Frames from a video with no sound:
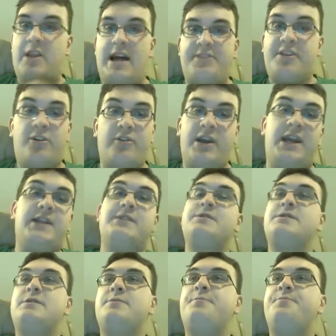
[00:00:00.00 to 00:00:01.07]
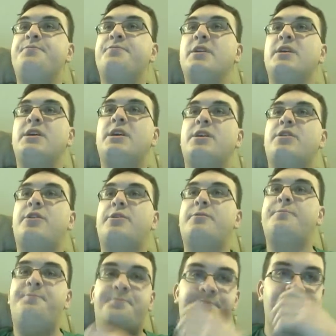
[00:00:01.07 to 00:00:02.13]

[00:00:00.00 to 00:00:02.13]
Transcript: Not the greatest, you know?